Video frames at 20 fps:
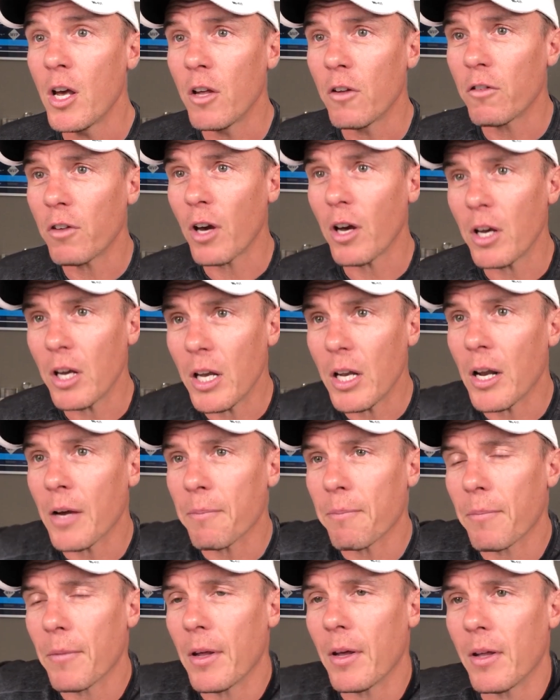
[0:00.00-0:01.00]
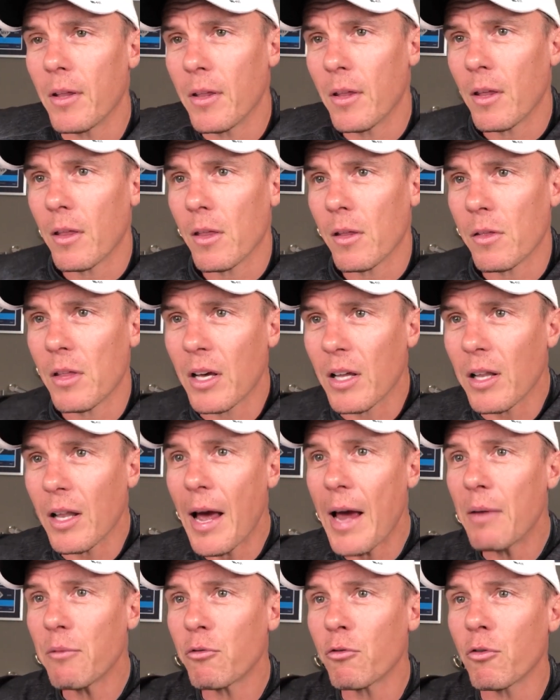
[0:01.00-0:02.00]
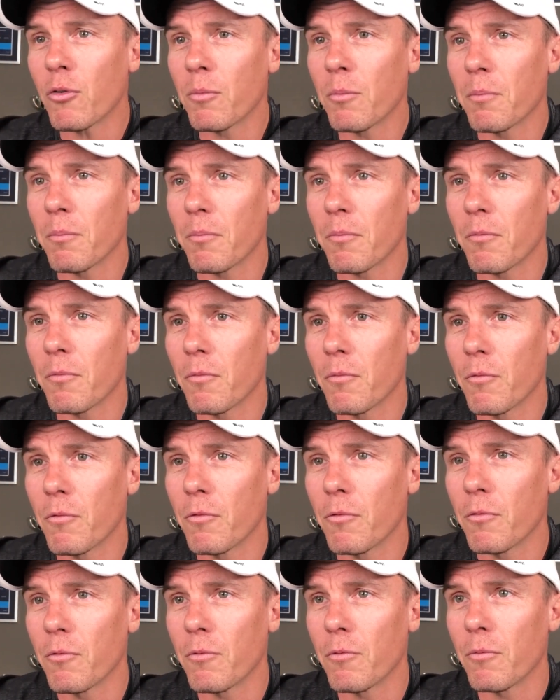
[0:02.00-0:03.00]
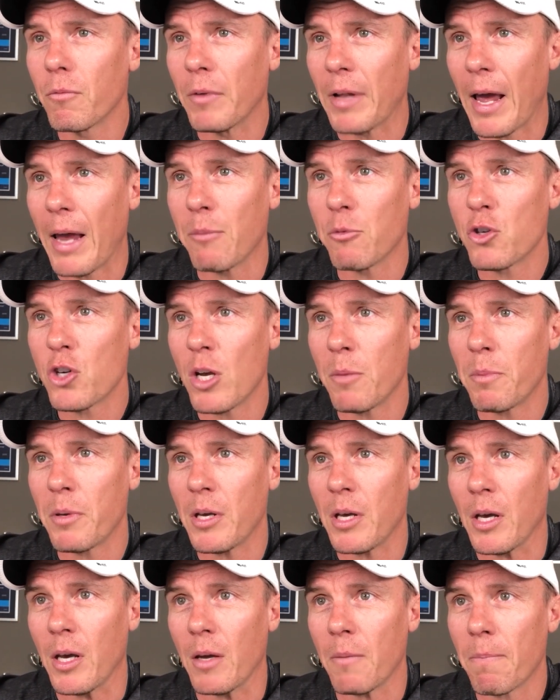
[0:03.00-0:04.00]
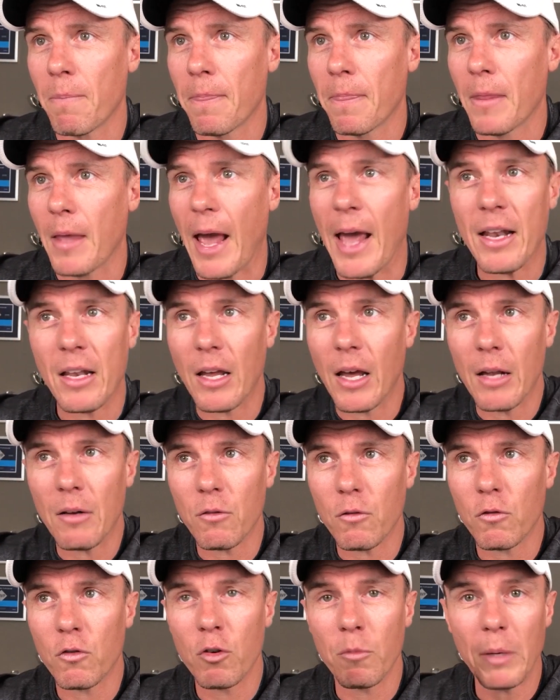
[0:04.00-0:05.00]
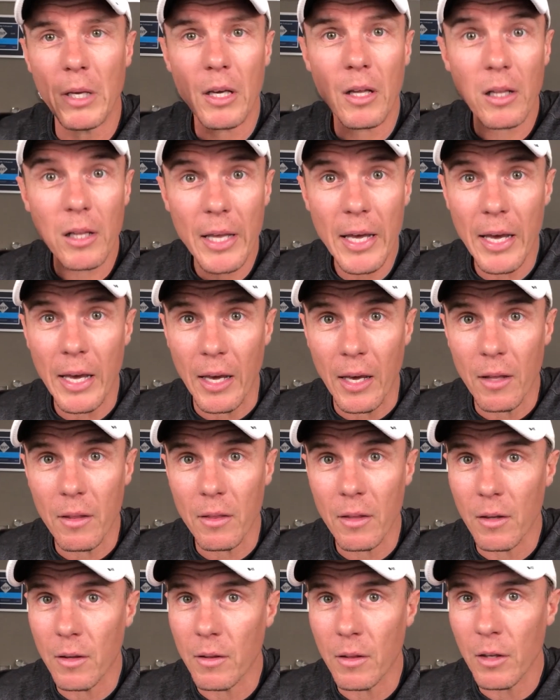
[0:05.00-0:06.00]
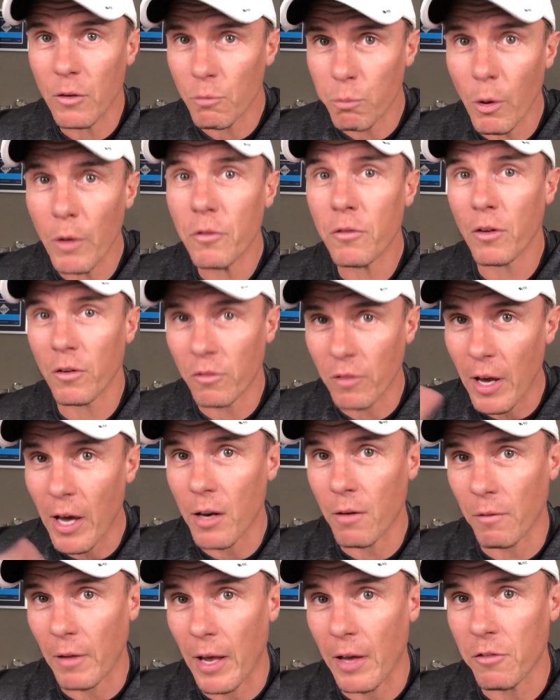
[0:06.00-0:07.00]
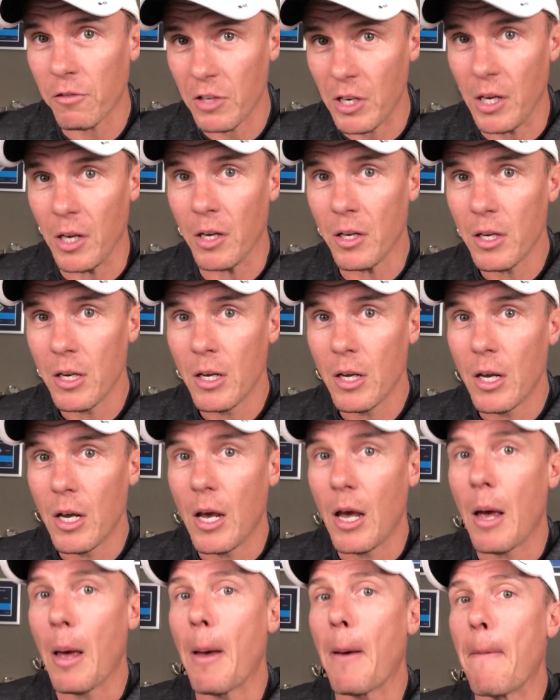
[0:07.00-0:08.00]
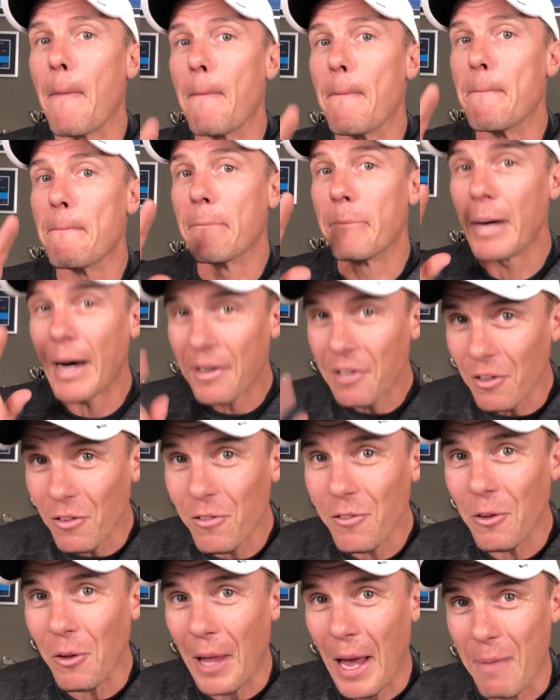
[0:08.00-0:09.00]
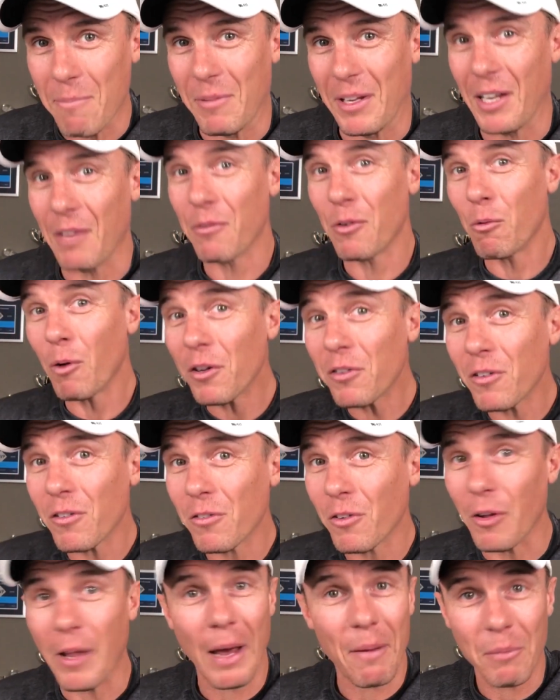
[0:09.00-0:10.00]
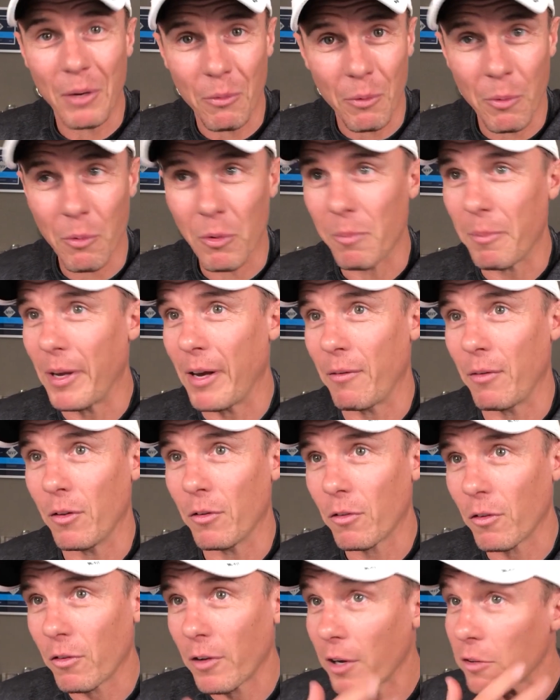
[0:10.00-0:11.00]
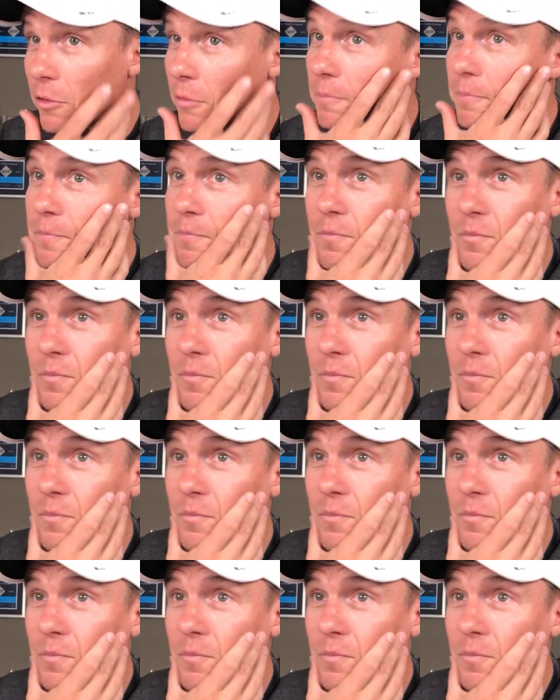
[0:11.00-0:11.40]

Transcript: So, you know, the claims from Namecheap here, and to be clear, this was the start of last year, but it's still happening. If it wasn't still happening, we wouldn't be having this discussion.